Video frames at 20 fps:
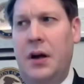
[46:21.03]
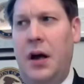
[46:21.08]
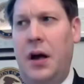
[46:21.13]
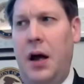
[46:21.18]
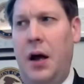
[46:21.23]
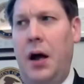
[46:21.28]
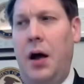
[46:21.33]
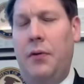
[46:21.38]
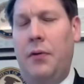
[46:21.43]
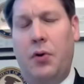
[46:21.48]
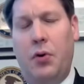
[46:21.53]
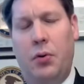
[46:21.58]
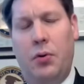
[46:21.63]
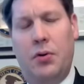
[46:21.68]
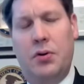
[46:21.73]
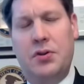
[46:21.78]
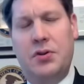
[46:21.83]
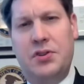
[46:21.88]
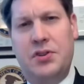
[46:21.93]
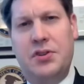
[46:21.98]
Of
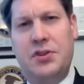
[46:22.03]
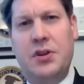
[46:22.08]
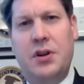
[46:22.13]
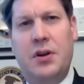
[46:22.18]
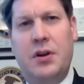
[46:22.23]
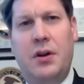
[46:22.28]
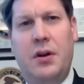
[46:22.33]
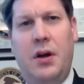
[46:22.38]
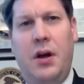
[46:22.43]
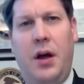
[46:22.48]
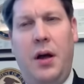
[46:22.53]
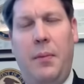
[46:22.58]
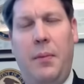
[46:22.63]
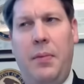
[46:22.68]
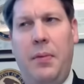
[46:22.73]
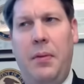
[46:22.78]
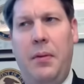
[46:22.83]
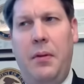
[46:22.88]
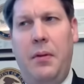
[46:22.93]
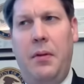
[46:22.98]
course,
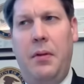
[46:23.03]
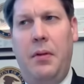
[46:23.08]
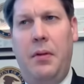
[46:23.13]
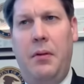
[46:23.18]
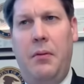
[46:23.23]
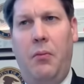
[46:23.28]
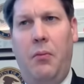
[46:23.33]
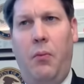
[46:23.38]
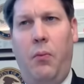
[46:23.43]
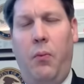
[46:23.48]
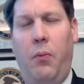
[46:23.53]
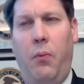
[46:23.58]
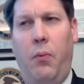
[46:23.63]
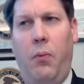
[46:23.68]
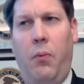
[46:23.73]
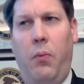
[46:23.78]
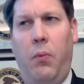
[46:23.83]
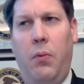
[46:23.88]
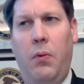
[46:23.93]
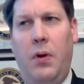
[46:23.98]

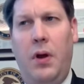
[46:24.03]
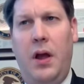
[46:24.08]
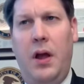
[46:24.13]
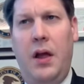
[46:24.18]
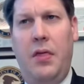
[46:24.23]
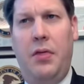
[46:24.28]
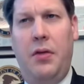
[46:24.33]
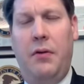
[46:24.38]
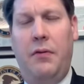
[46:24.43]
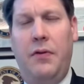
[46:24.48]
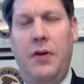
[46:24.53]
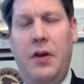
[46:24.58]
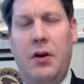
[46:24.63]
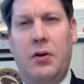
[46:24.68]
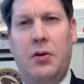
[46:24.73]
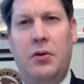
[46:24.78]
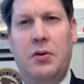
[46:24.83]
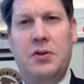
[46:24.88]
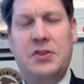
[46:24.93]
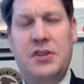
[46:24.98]
the
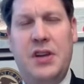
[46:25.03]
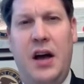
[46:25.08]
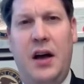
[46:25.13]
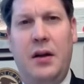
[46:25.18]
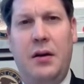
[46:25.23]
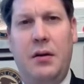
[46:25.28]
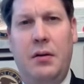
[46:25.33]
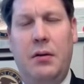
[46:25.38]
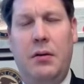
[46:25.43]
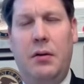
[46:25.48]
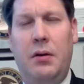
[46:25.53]
vehicle is not